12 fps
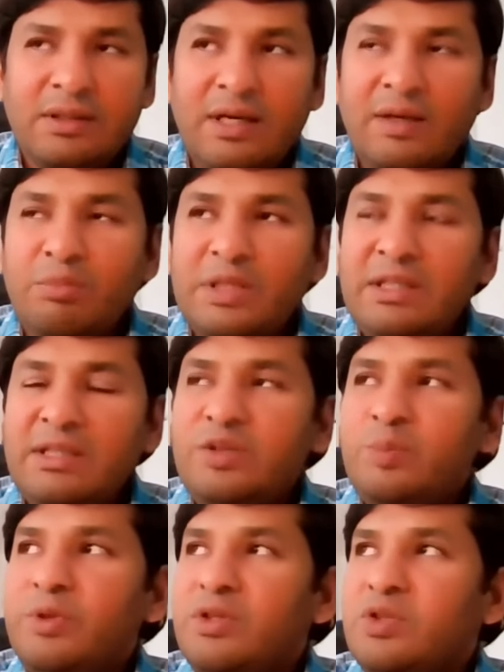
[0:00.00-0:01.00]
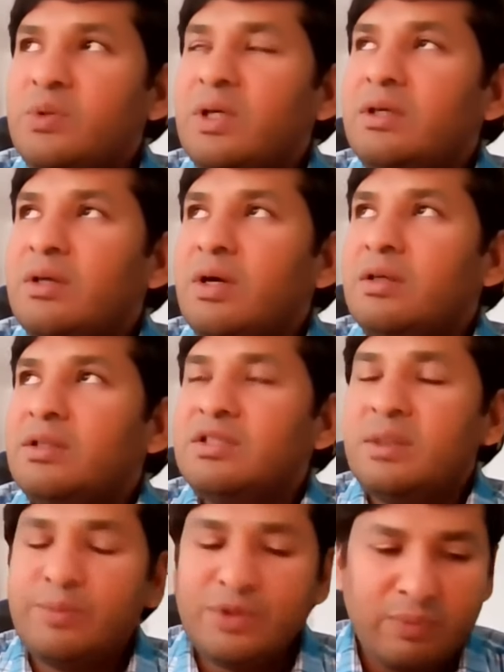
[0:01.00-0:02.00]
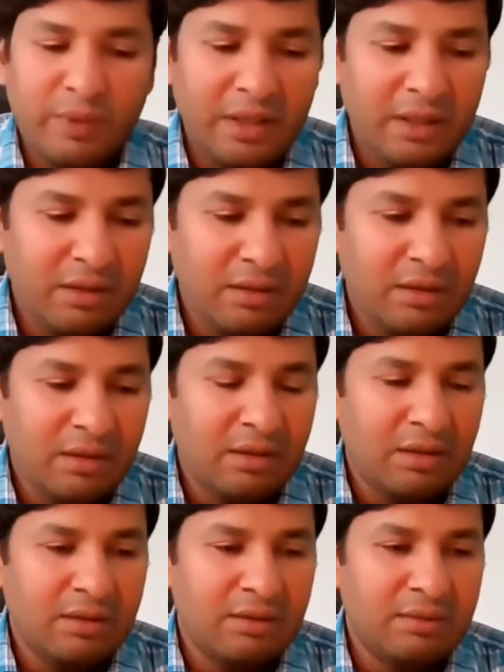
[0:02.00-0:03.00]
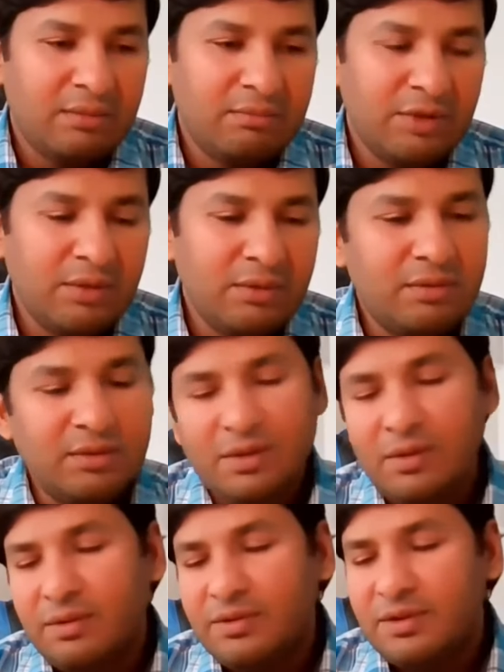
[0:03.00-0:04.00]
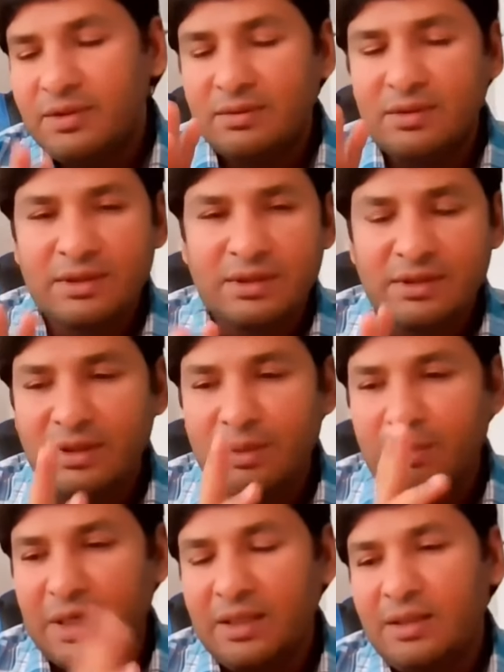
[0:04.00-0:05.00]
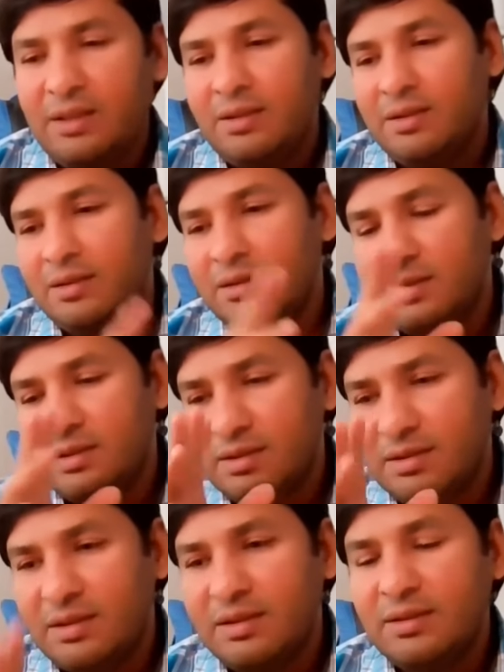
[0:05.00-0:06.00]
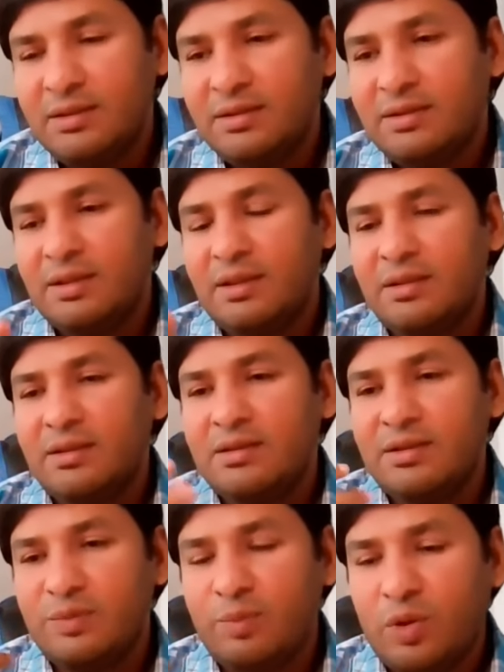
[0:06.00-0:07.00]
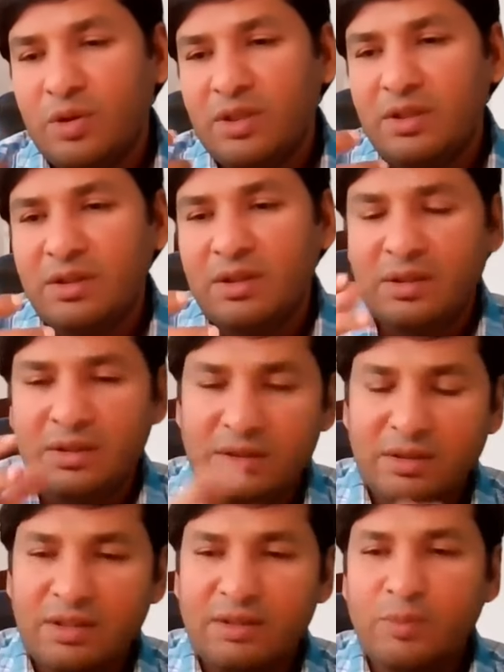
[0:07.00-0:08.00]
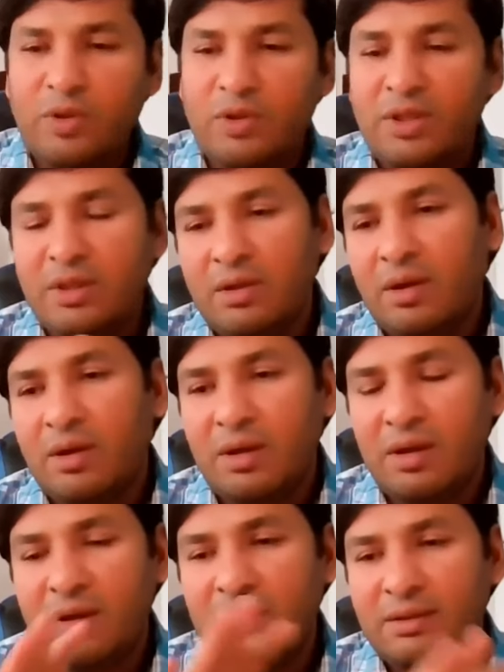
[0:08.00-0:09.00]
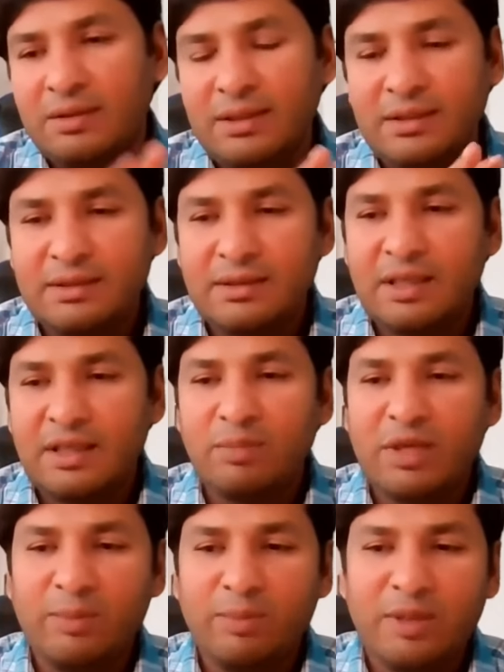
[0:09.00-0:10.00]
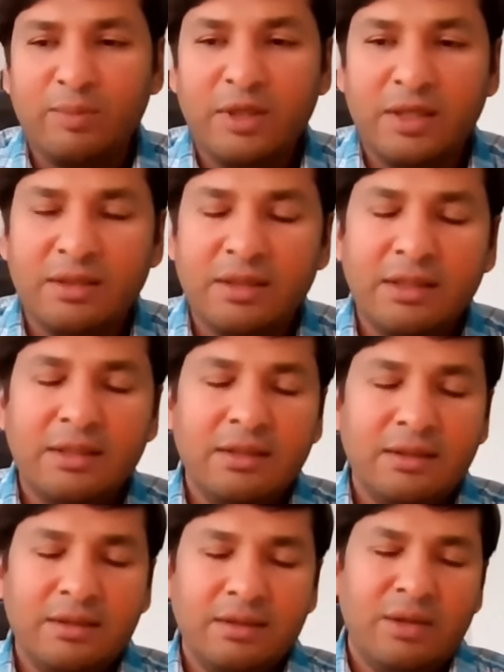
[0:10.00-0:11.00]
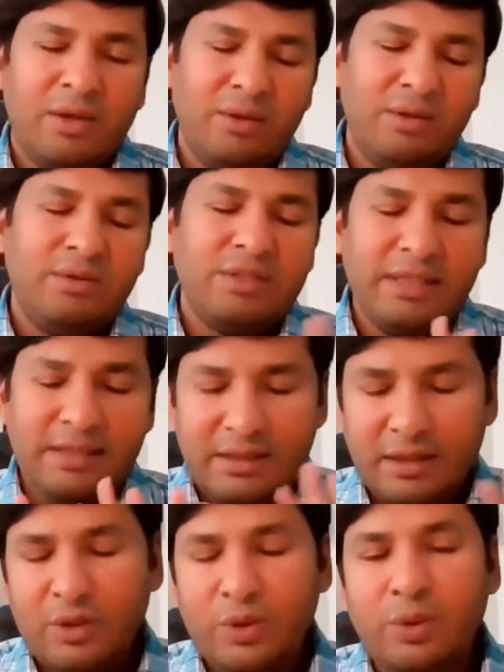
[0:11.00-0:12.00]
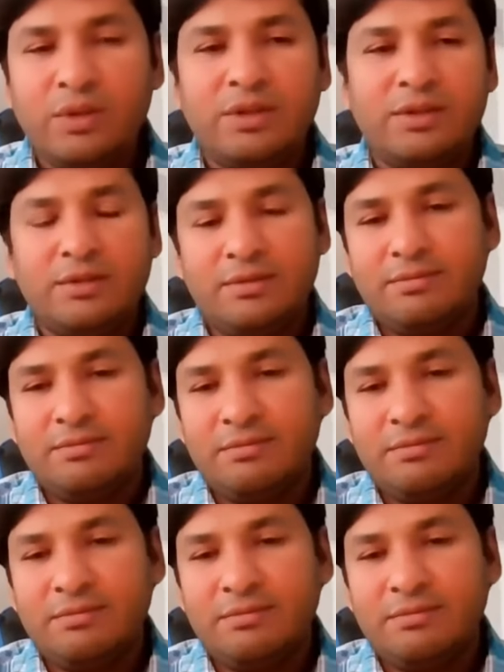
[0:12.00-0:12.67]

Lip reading: There are many spiritual concepts where, it goes into this is the mind, and this is this, and this is body, and etheric body, aura, these, that, blah, blah, blah. All those things are good.